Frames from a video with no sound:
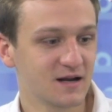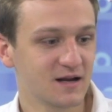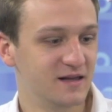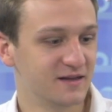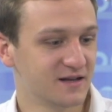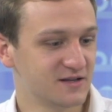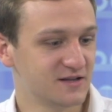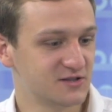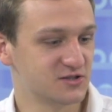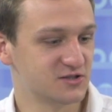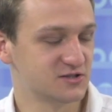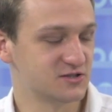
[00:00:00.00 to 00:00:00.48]
I
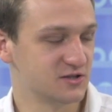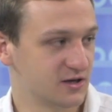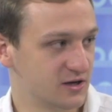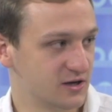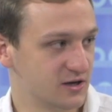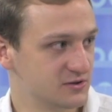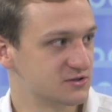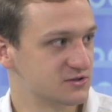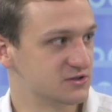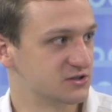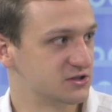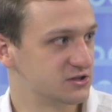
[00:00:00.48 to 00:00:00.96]
think it just
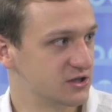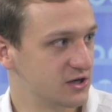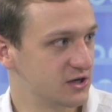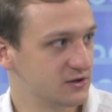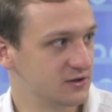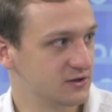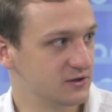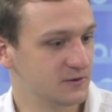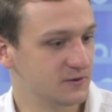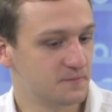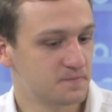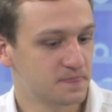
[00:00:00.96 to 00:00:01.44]
goes to show
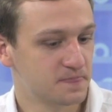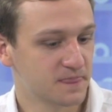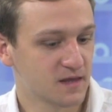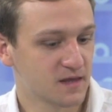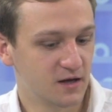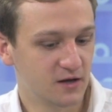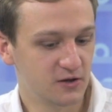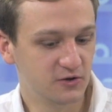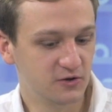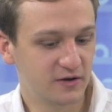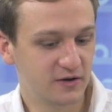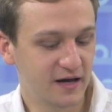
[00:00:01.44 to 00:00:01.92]
you,
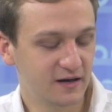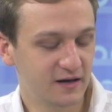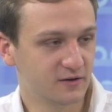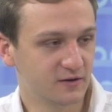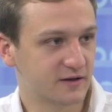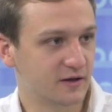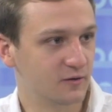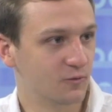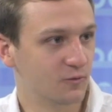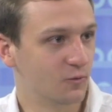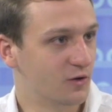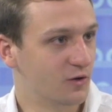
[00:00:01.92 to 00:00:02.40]
you can't
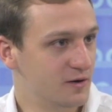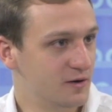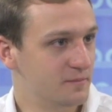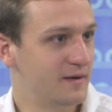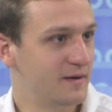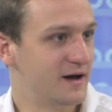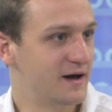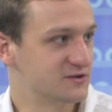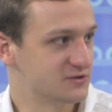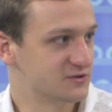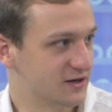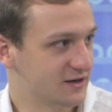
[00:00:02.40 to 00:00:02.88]
look at one
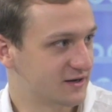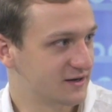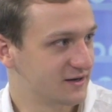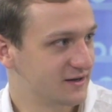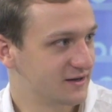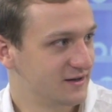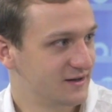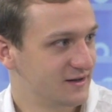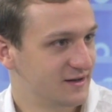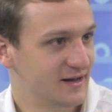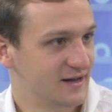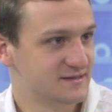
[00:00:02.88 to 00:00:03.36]
metric
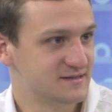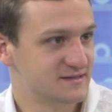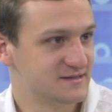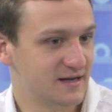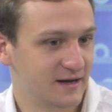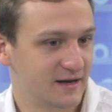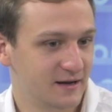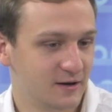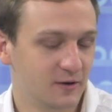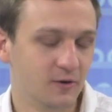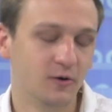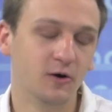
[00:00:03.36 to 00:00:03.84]
and
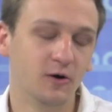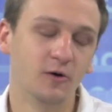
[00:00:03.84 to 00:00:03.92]
say,